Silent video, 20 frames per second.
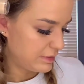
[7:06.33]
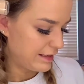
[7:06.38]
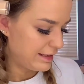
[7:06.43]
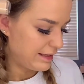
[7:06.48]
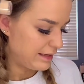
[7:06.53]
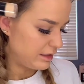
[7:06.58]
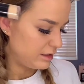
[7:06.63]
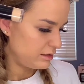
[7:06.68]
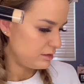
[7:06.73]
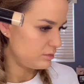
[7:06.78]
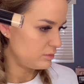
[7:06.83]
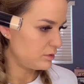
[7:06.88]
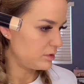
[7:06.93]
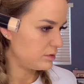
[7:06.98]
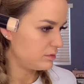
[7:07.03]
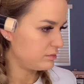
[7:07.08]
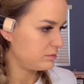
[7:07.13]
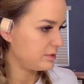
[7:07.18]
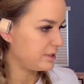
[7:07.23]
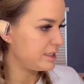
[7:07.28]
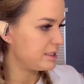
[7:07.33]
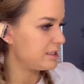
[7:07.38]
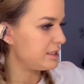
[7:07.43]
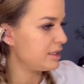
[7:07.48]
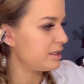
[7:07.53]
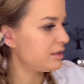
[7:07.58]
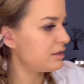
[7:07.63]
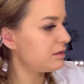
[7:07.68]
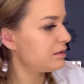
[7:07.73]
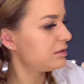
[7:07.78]
hey, well, easy,
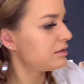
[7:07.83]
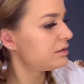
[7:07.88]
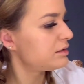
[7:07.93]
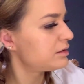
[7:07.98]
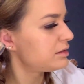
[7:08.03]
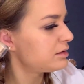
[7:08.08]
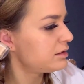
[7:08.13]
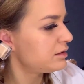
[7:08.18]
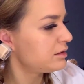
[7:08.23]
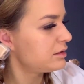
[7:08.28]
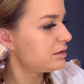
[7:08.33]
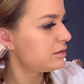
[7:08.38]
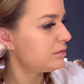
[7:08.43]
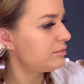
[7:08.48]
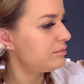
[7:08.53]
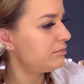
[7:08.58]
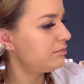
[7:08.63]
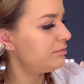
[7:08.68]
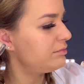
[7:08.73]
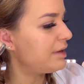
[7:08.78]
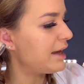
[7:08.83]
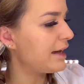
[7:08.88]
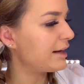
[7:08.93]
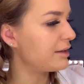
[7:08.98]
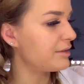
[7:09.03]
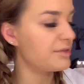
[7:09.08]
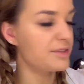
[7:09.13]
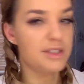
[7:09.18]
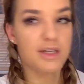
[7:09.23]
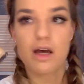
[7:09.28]
bag
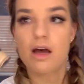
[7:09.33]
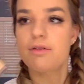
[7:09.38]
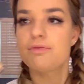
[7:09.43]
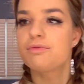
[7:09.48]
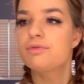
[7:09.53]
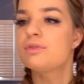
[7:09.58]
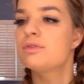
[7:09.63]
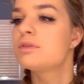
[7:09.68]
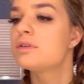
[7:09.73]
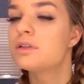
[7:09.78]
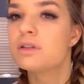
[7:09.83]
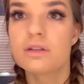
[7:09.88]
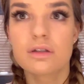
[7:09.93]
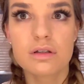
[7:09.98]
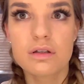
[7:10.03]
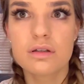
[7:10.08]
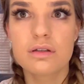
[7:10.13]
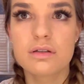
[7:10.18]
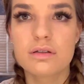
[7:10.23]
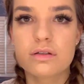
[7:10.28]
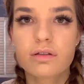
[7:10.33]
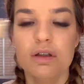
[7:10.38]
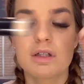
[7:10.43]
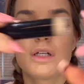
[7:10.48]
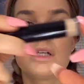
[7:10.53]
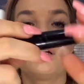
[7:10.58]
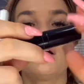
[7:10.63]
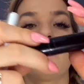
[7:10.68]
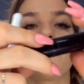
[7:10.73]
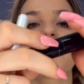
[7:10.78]
of stuff.
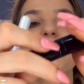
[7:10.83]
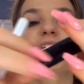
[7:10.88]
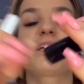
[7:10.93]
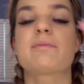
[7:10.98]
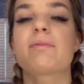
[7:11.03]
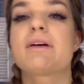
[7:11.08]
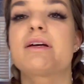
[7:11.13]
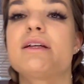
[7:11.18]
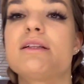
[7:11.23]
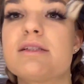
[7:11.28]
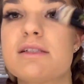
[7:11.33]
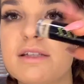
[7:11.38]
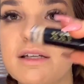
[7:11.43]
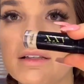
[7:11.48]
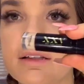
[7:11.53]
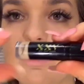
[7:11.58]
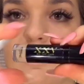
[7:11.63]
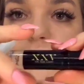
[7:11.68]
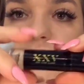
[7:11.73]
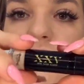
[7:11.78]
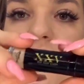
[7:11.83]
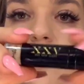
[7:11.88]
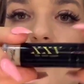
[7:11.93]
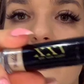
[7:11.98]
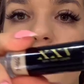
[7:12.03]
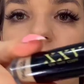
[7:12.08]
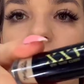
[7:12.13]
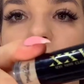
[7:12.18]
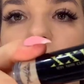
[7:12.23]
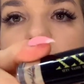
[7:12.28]
I'm gonna take my concealer from